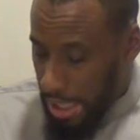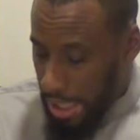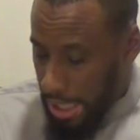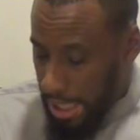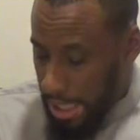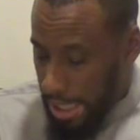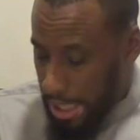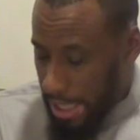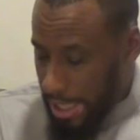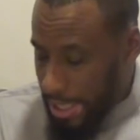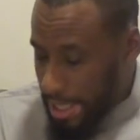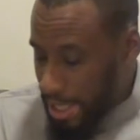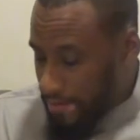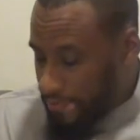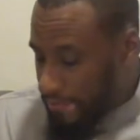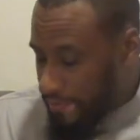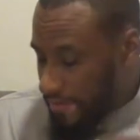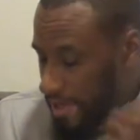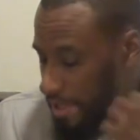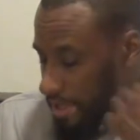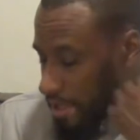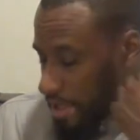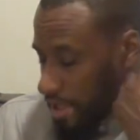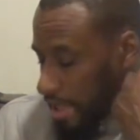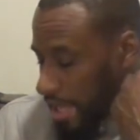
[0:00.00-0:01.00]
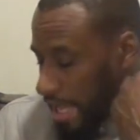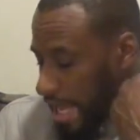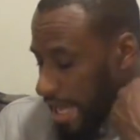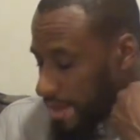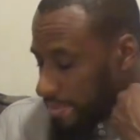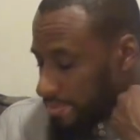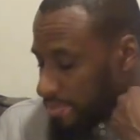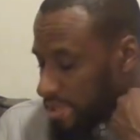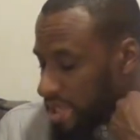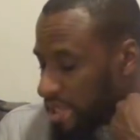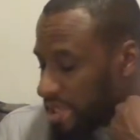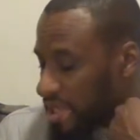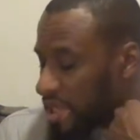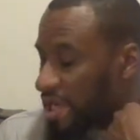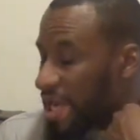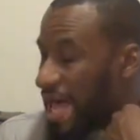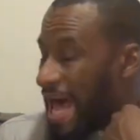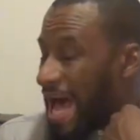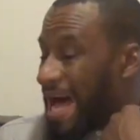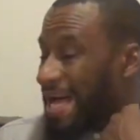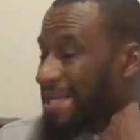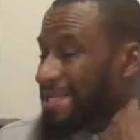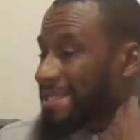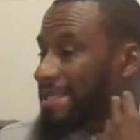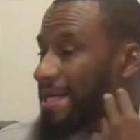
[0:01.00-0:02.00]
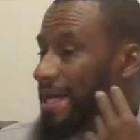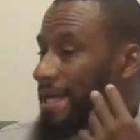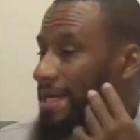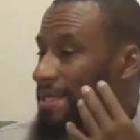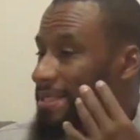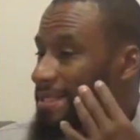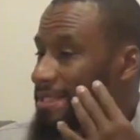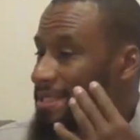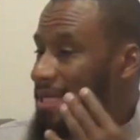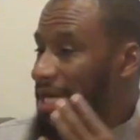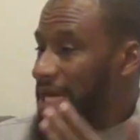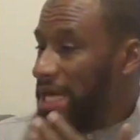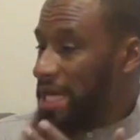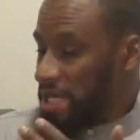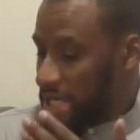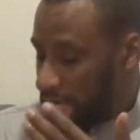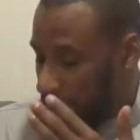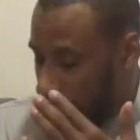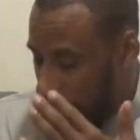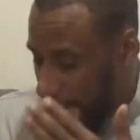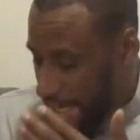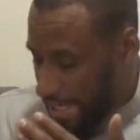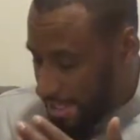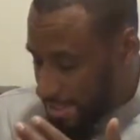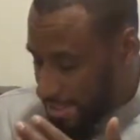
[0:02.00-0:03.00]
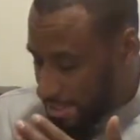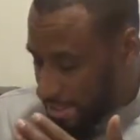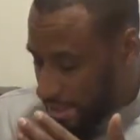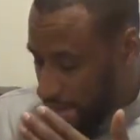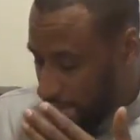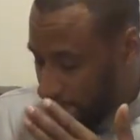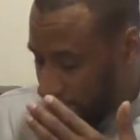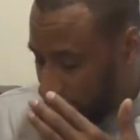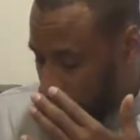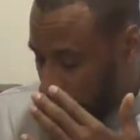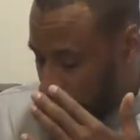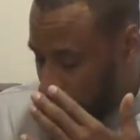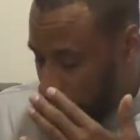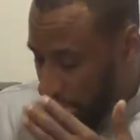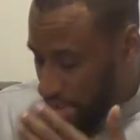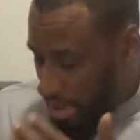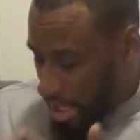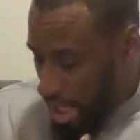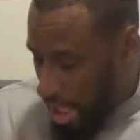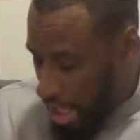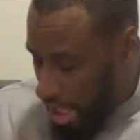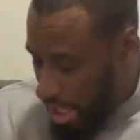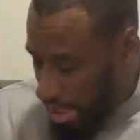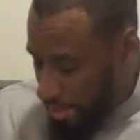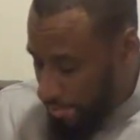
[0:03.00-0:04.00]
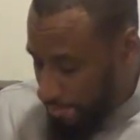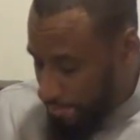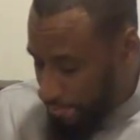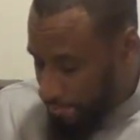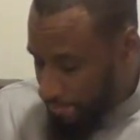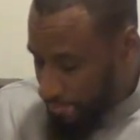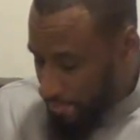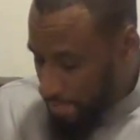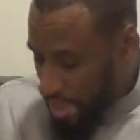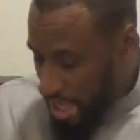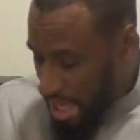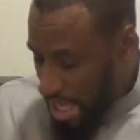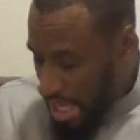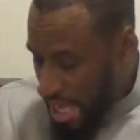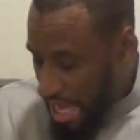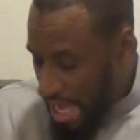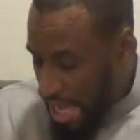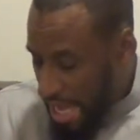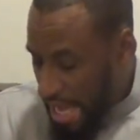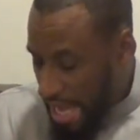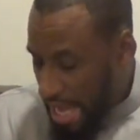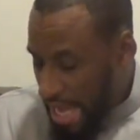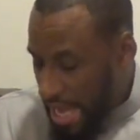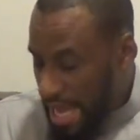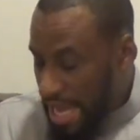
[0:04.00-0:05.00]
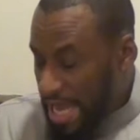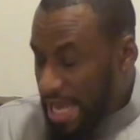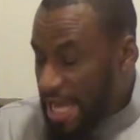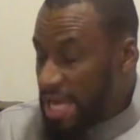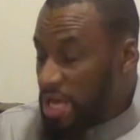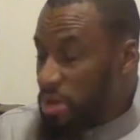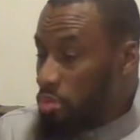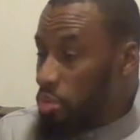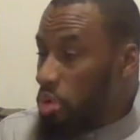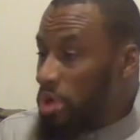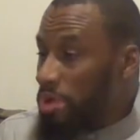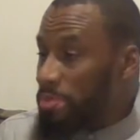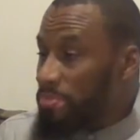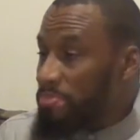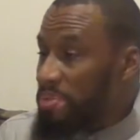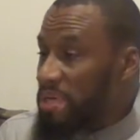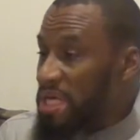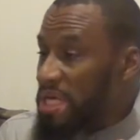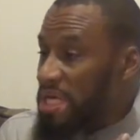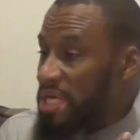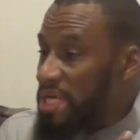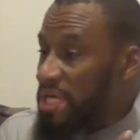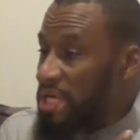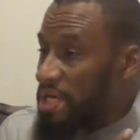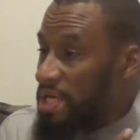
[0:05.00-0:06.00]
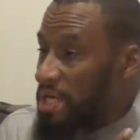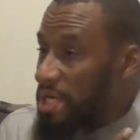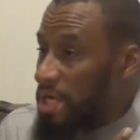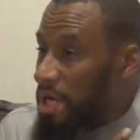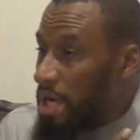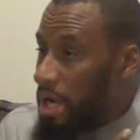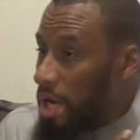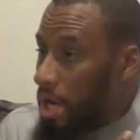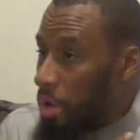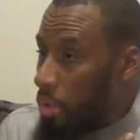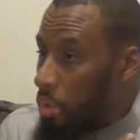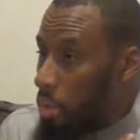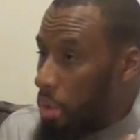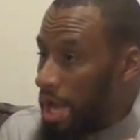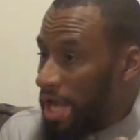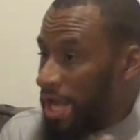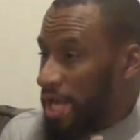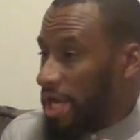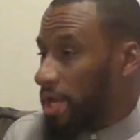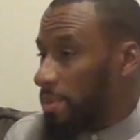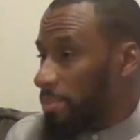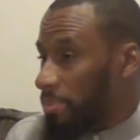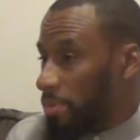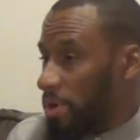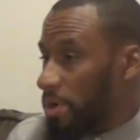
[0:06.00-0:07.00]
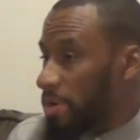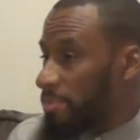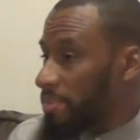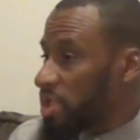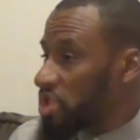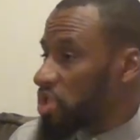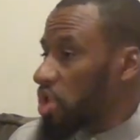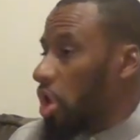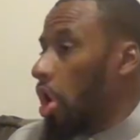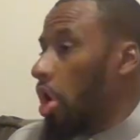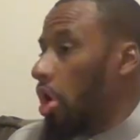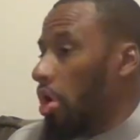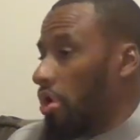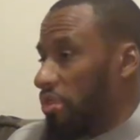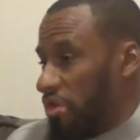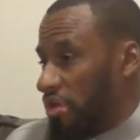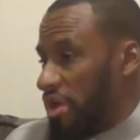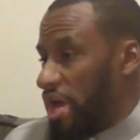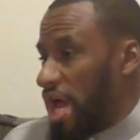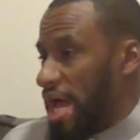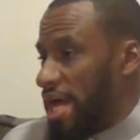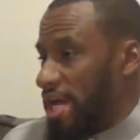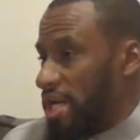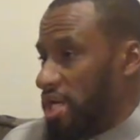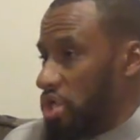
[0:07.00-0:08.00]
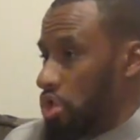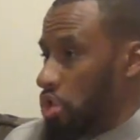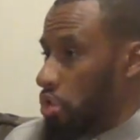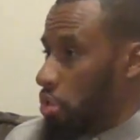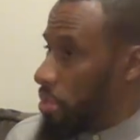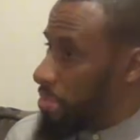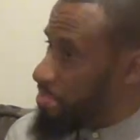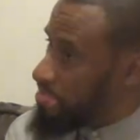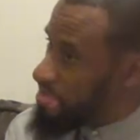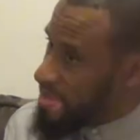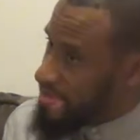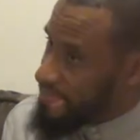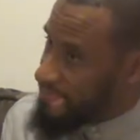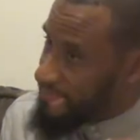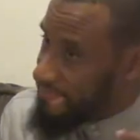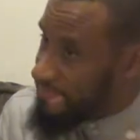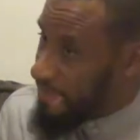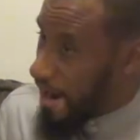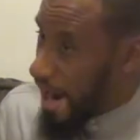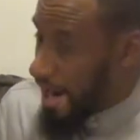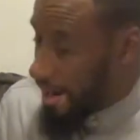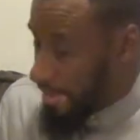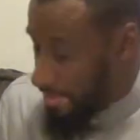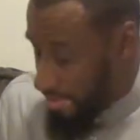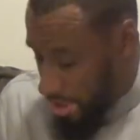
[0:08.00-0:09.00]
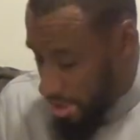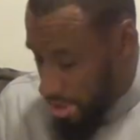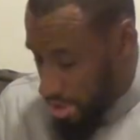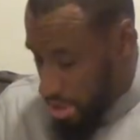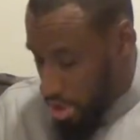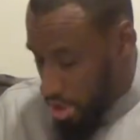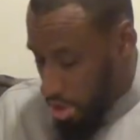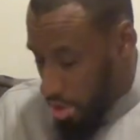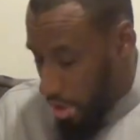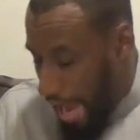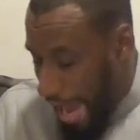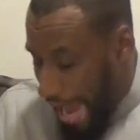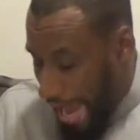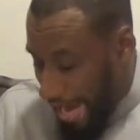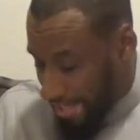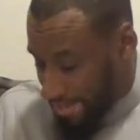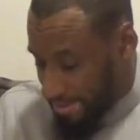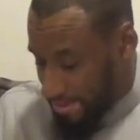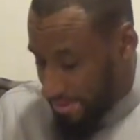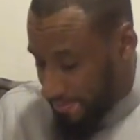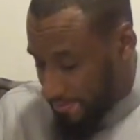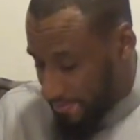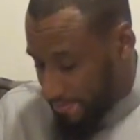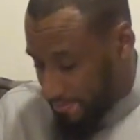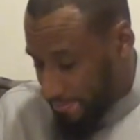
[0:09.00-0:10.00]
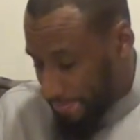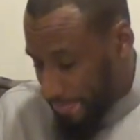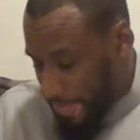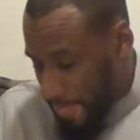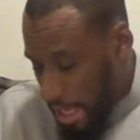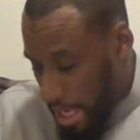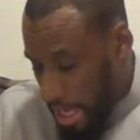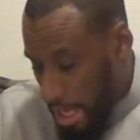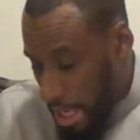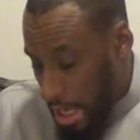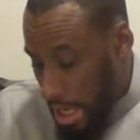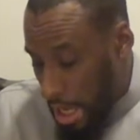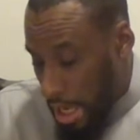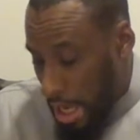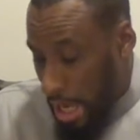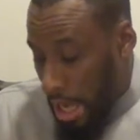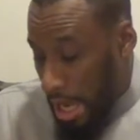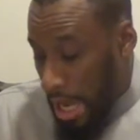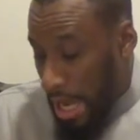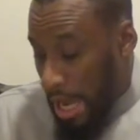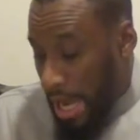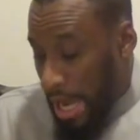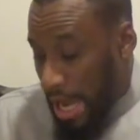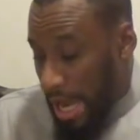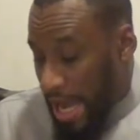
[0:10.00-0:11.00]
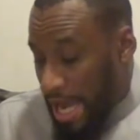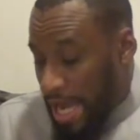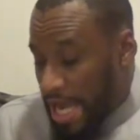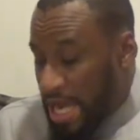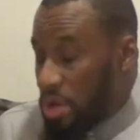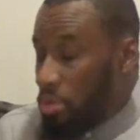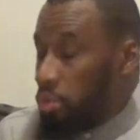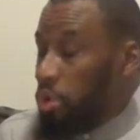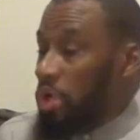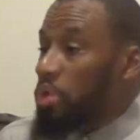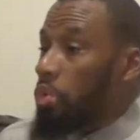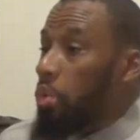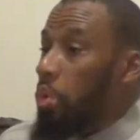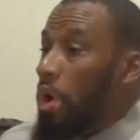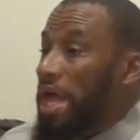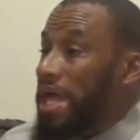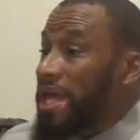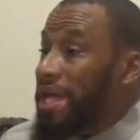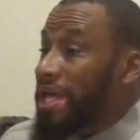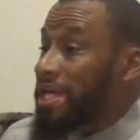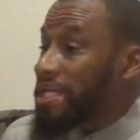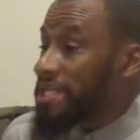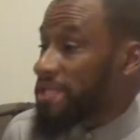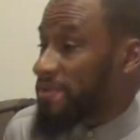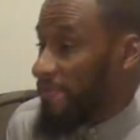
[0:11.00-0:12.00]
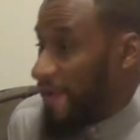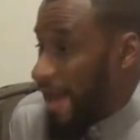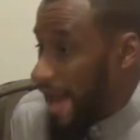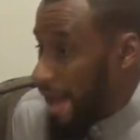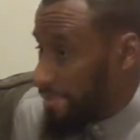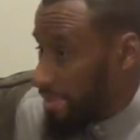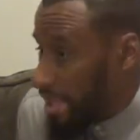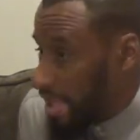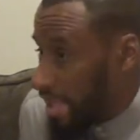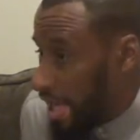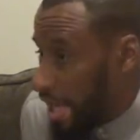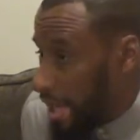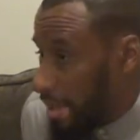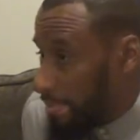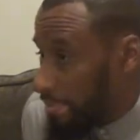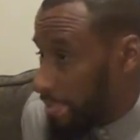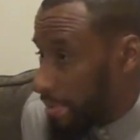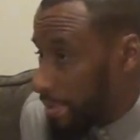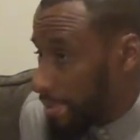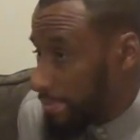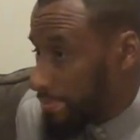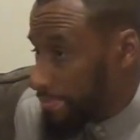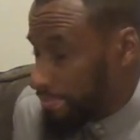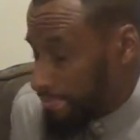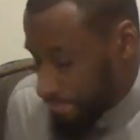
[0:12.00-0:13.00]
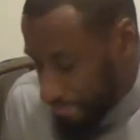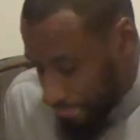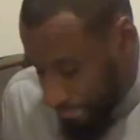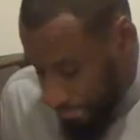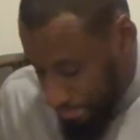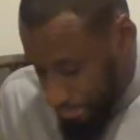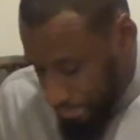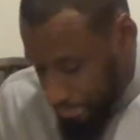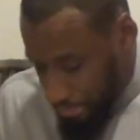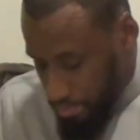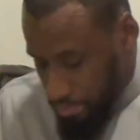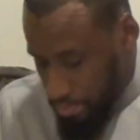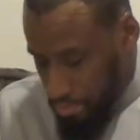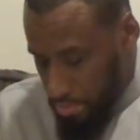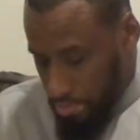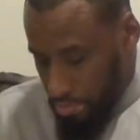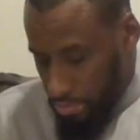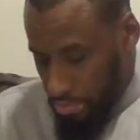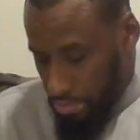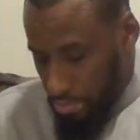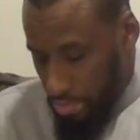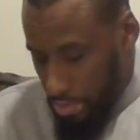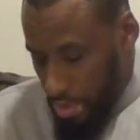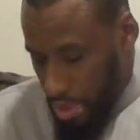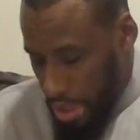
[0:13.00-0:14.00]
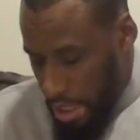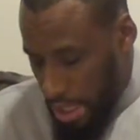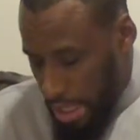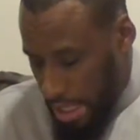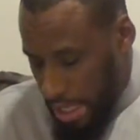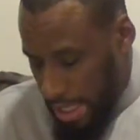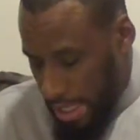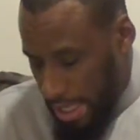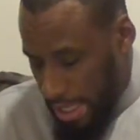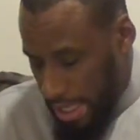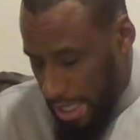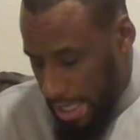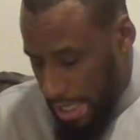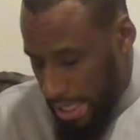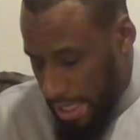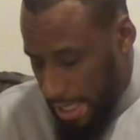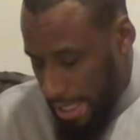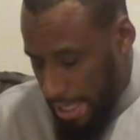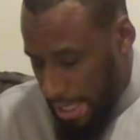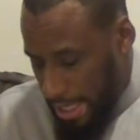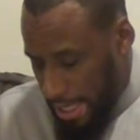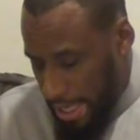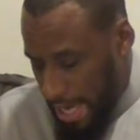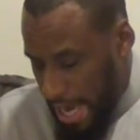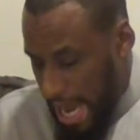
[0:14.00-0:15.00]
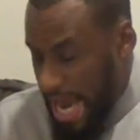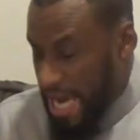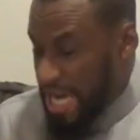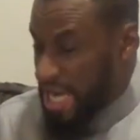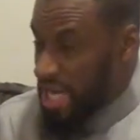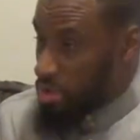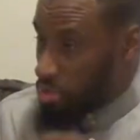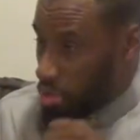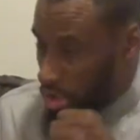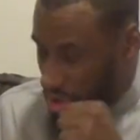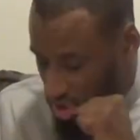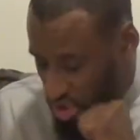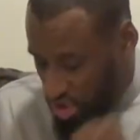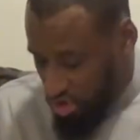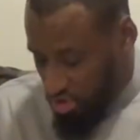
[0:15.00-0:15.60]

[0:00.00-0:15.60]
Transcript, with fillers: uh, if it came to the last ten nights of Ramadan, he would be awake pretty much all the night, you know, would be vibrant, you know, active. He would wake his family up, uh, and he would